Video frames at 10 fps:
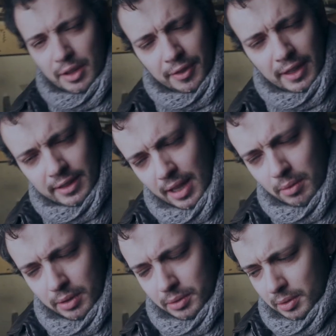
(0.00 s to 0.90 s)
thing that I
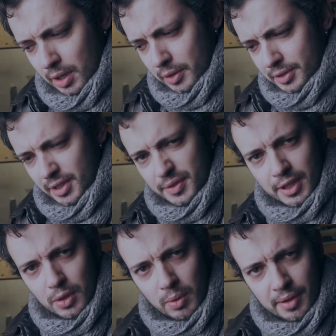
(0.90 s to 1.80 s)
want to close this
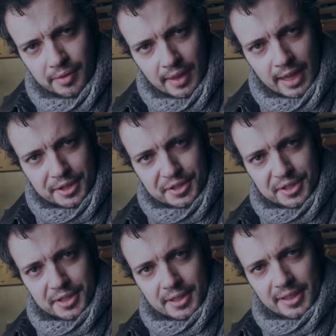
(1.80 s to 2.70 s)
video with
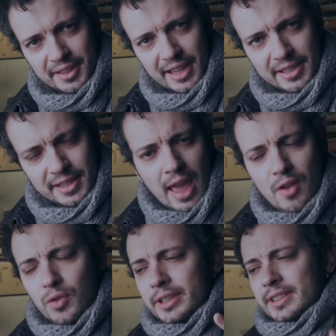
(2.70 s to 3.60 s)
is this.
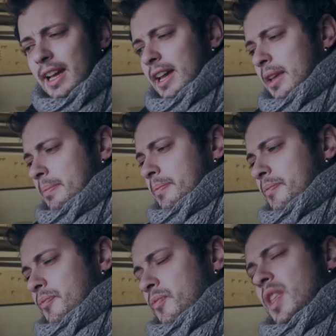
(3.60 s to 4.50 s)
Every time
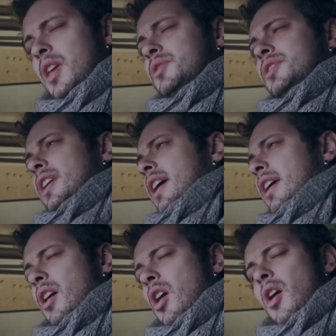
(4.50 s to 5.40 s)
you
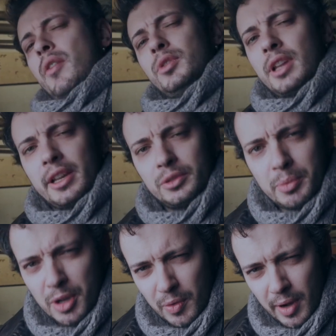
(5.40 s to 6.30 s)
say, oh, I would like to
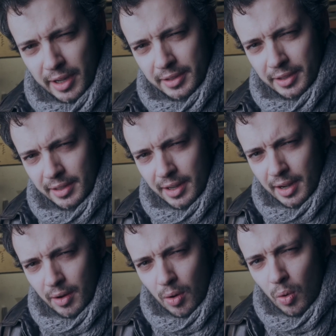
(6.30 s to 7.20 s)
be a writer, there
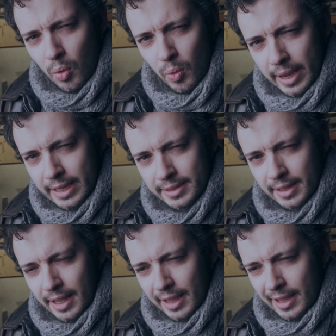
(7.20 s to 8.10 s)
are always
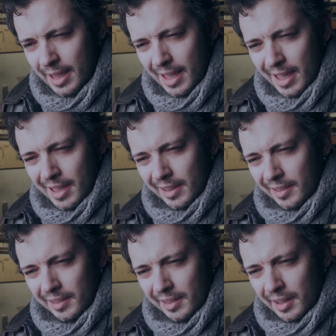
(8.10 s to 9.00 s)
like
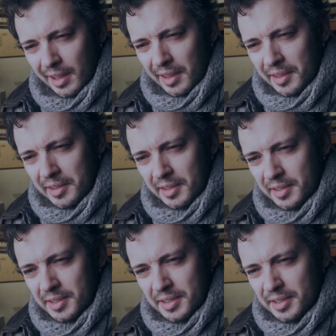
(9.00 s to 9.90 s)
uh,
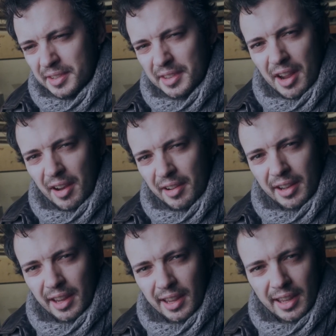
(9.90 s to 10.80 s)

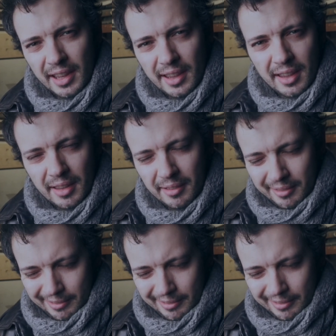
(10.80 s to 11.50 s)
snarky,